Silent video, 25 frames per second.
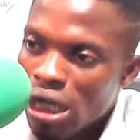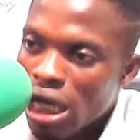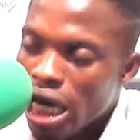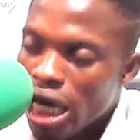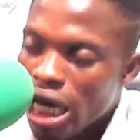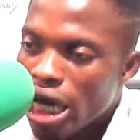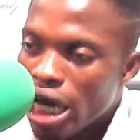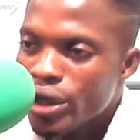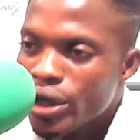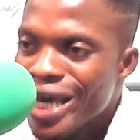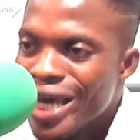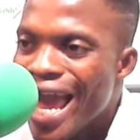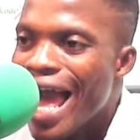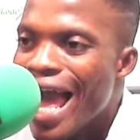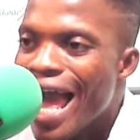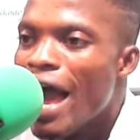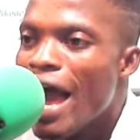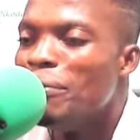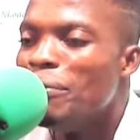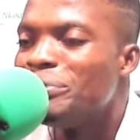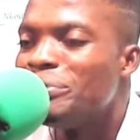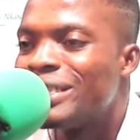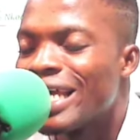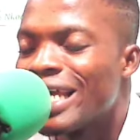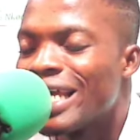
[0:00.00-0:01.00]
eni ye
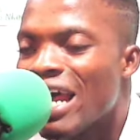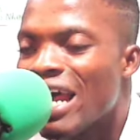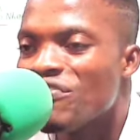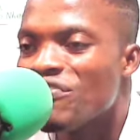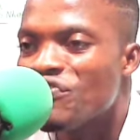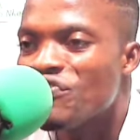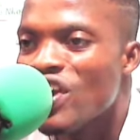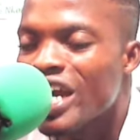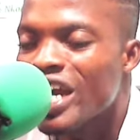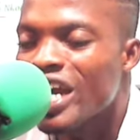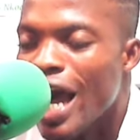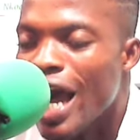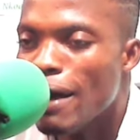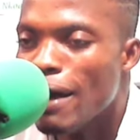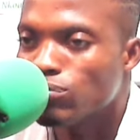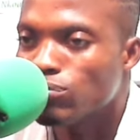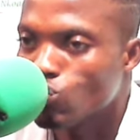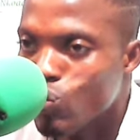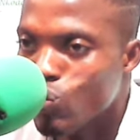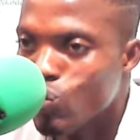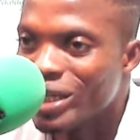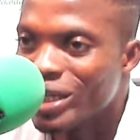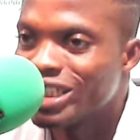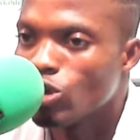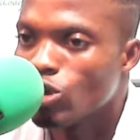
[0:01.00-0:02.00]
MTN FA
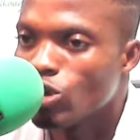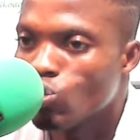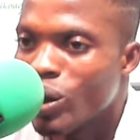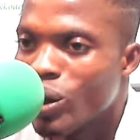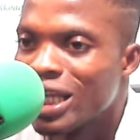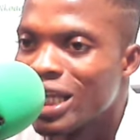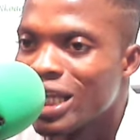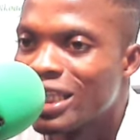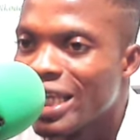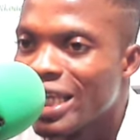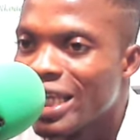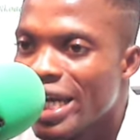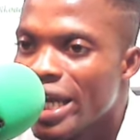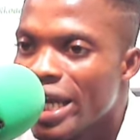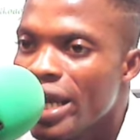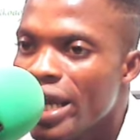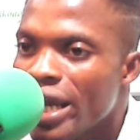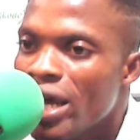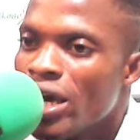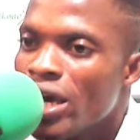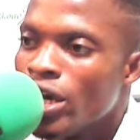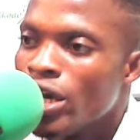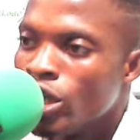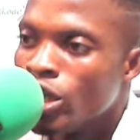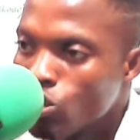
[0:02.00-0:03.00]
Cup
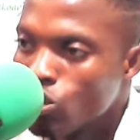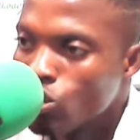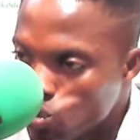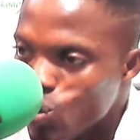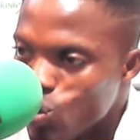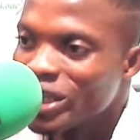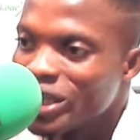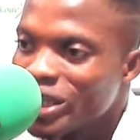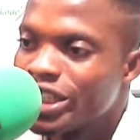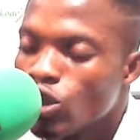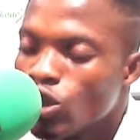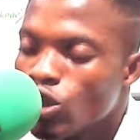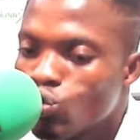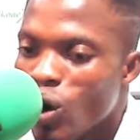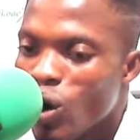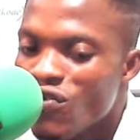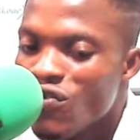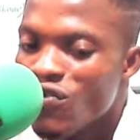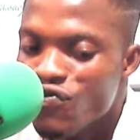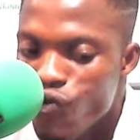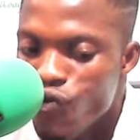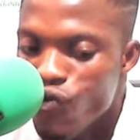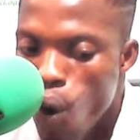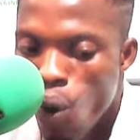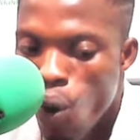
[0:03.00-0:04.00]

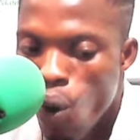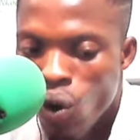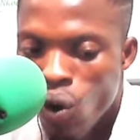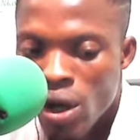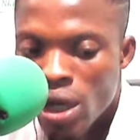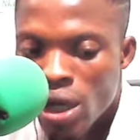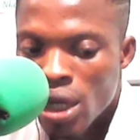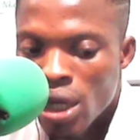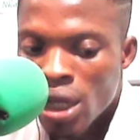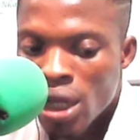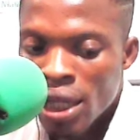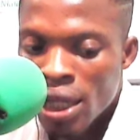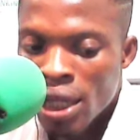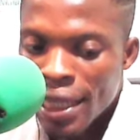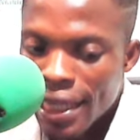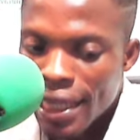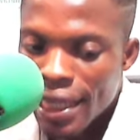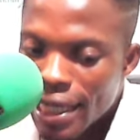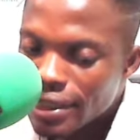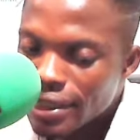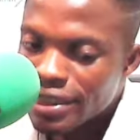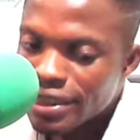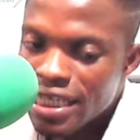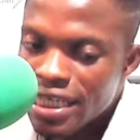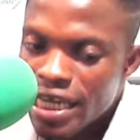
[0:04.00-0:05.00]
2023-2024
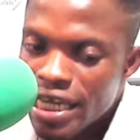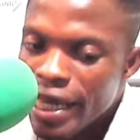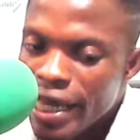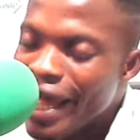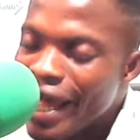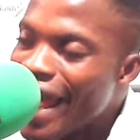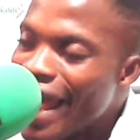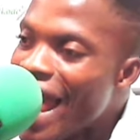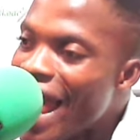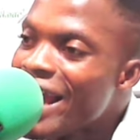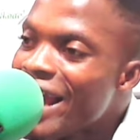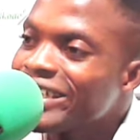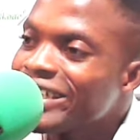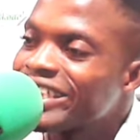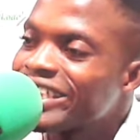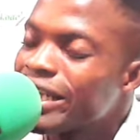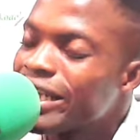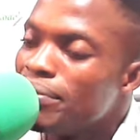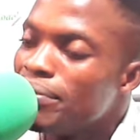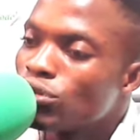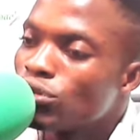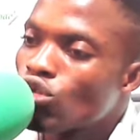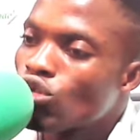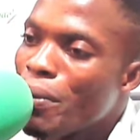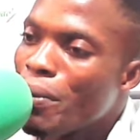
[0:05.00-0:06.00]
enti 8
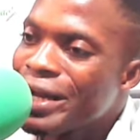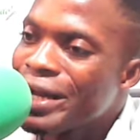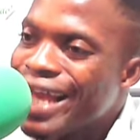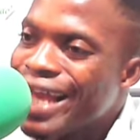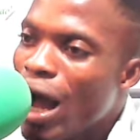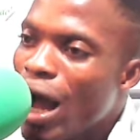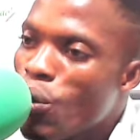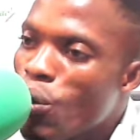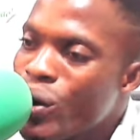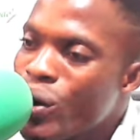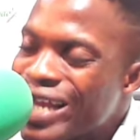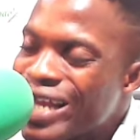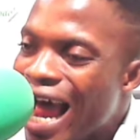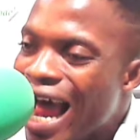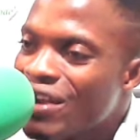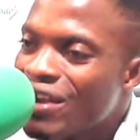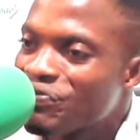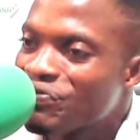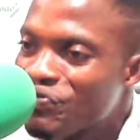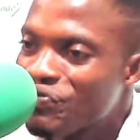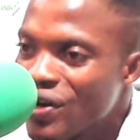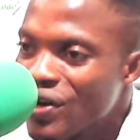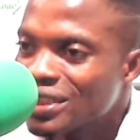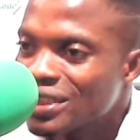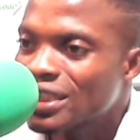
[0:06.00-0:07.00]
teams omo na kwena
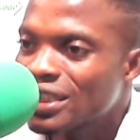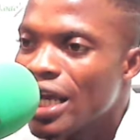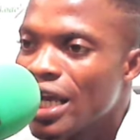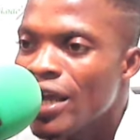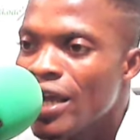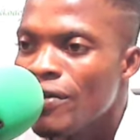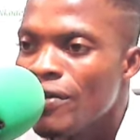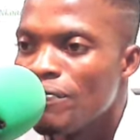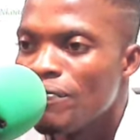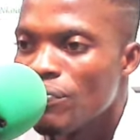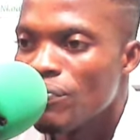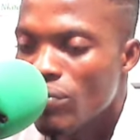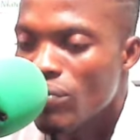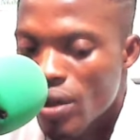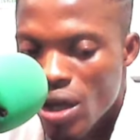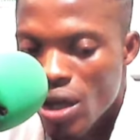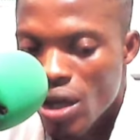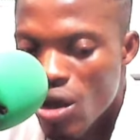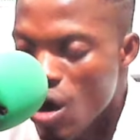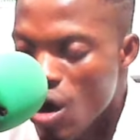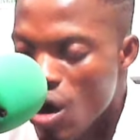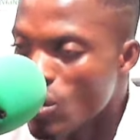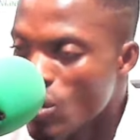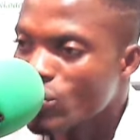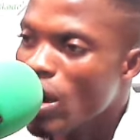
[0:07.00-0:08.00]
advance
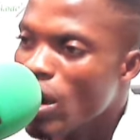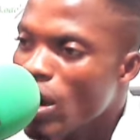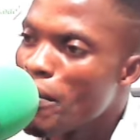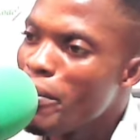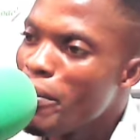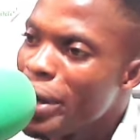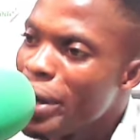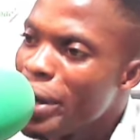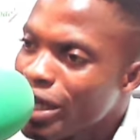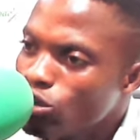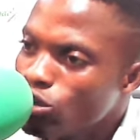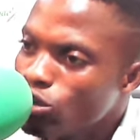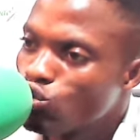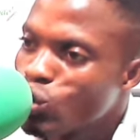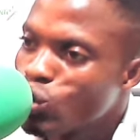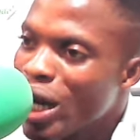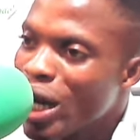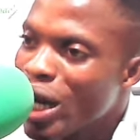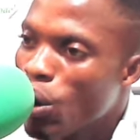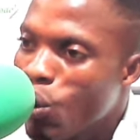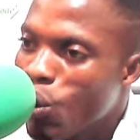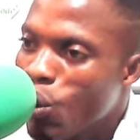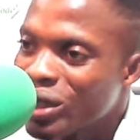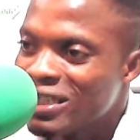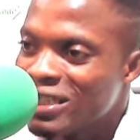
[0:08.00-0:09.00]
room into
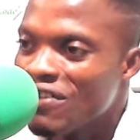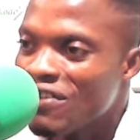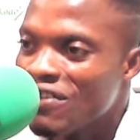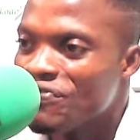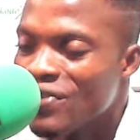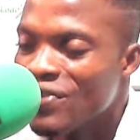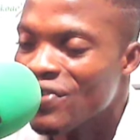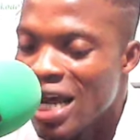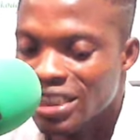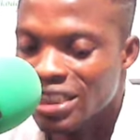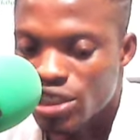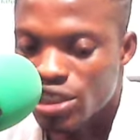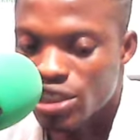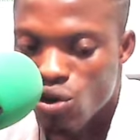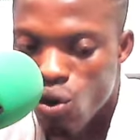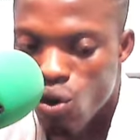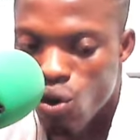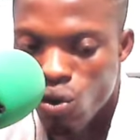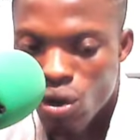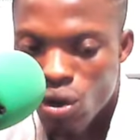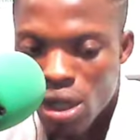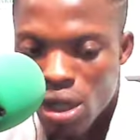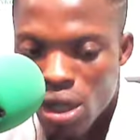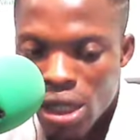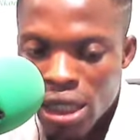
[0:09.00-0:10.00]
the quarter finals
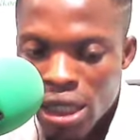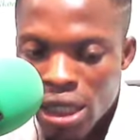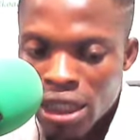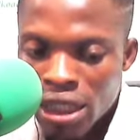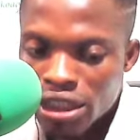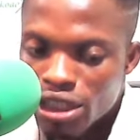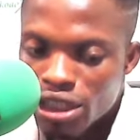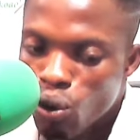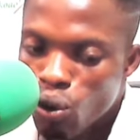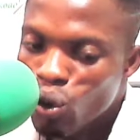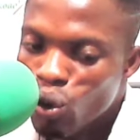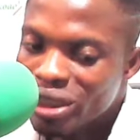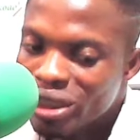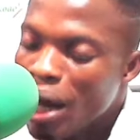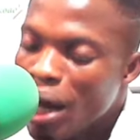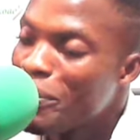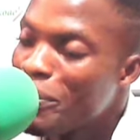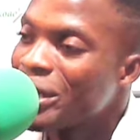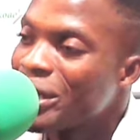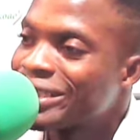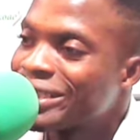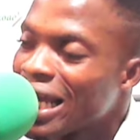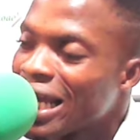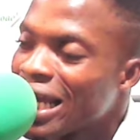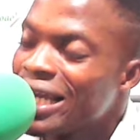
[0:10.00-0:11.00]
no yekuta
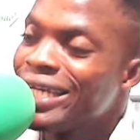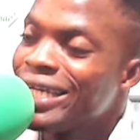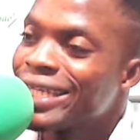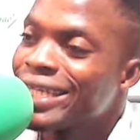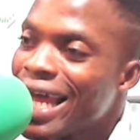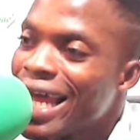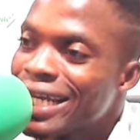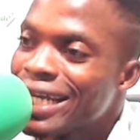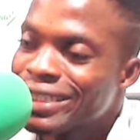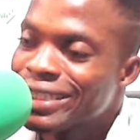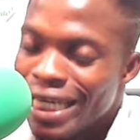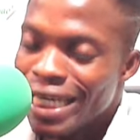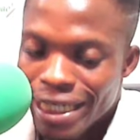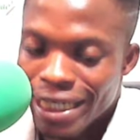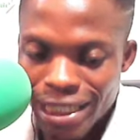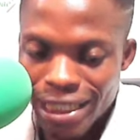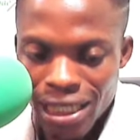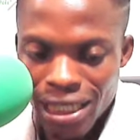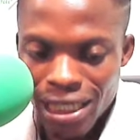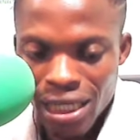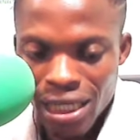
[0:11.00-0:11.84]
Beche United